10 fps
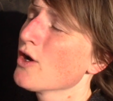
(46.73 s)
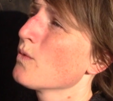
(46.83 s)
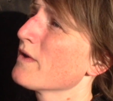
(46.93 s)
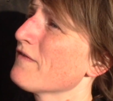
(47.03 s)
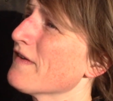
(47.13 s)

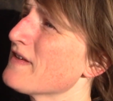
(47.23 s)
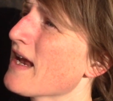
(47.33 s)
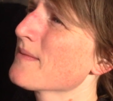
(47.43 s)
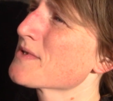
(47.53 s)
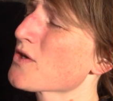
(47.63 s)
With 50
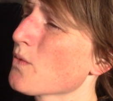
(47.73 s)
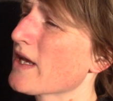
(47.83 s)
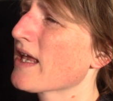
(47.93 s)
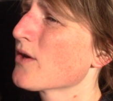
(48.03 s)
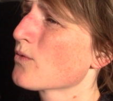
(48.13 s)
amps, we
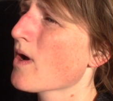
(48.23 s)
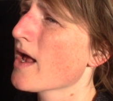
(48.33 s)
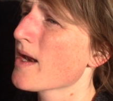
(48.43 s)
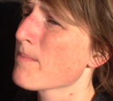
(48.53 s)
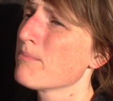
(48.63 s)
can
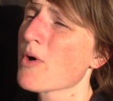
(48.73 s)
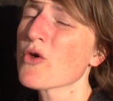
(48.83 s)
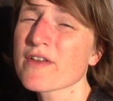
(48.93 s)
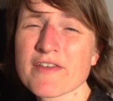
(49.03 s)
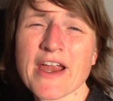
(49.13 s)
run
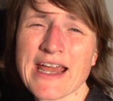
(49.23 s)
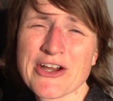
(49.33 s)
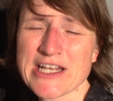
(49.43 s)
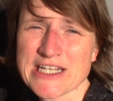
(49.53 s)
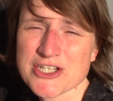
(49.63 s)
both of our air
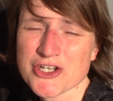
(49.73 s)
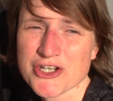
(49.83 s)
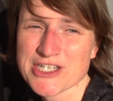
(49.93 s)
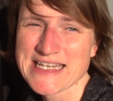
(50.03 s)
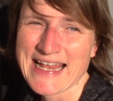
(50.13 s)

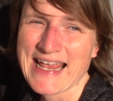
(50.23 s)
conditioners